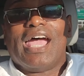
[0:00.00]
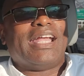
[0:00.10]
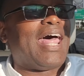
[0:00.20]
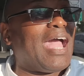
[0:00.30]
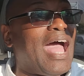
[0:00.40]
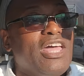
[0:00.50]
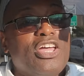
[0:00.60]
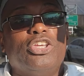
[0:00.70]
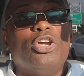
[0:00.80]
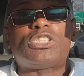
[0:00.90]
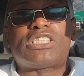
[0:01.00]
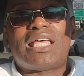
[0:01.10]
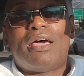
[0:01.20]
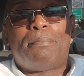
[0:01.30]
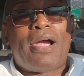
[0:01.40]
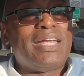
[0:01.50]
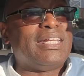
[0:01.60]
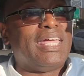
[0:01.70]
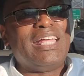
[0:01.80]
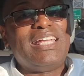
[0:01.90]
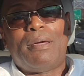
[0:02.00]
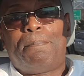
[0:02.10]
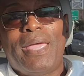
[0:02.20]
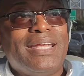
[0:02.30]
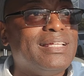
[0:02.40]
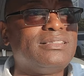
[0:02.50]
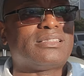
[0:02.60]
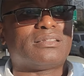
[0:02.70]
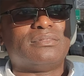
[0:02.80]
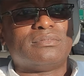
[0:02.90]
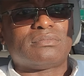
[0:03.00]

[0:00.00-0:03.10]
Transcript: And I got you celebrating the independence